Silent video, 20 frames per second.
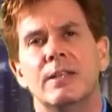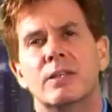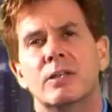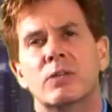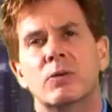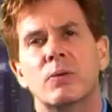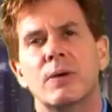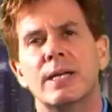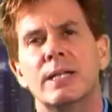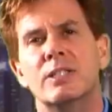the
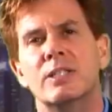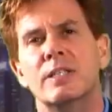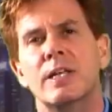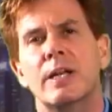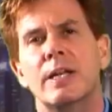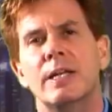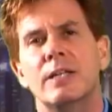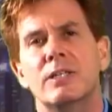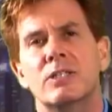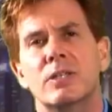Direct
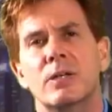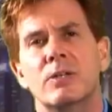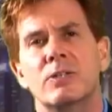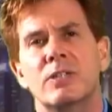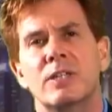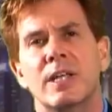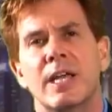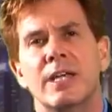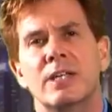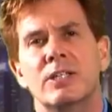Selling
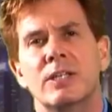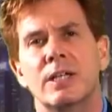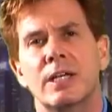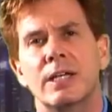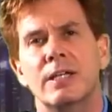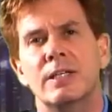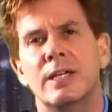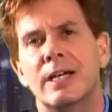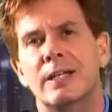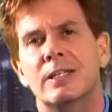Association
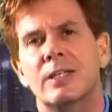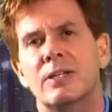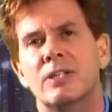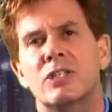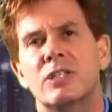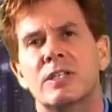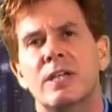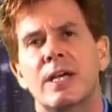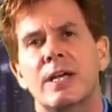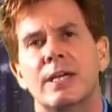conducted a
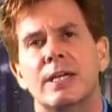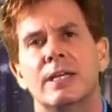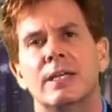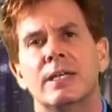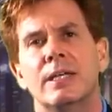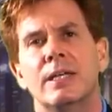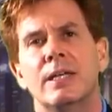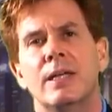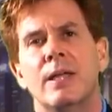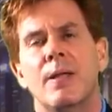study
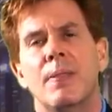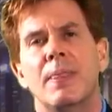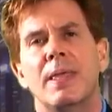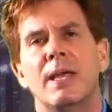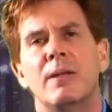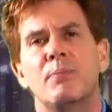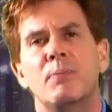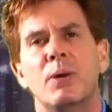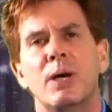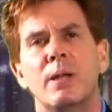
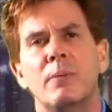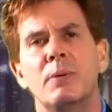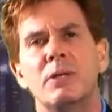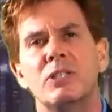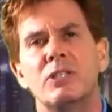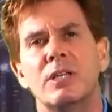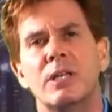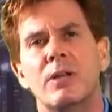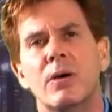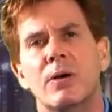and
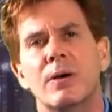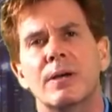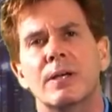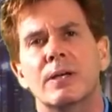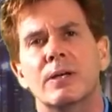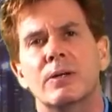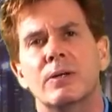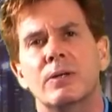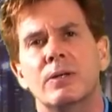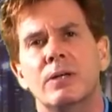published an
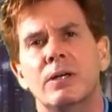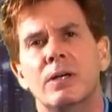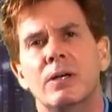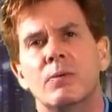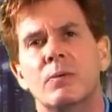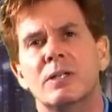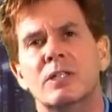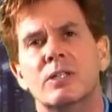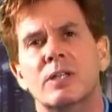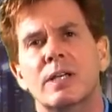article
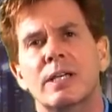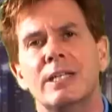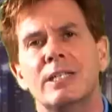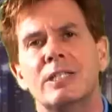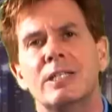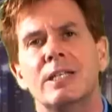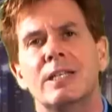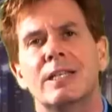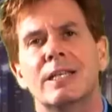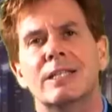which
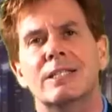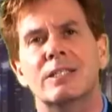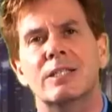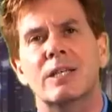listed the